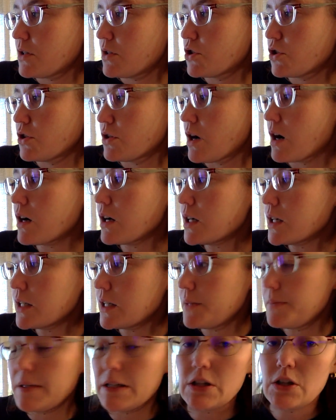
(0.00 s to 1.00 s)
should
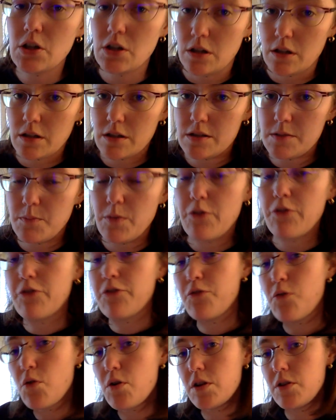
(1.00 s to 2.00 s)
already be cooked
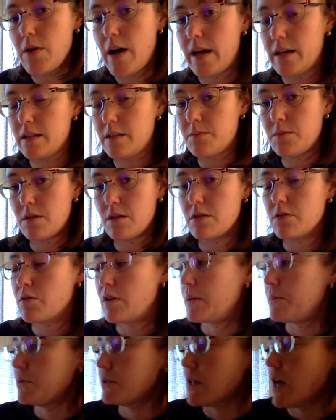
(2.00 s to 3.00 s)
before you add them to the
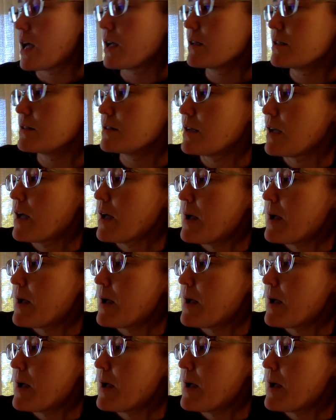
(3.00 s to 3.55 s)
scrambled eggs.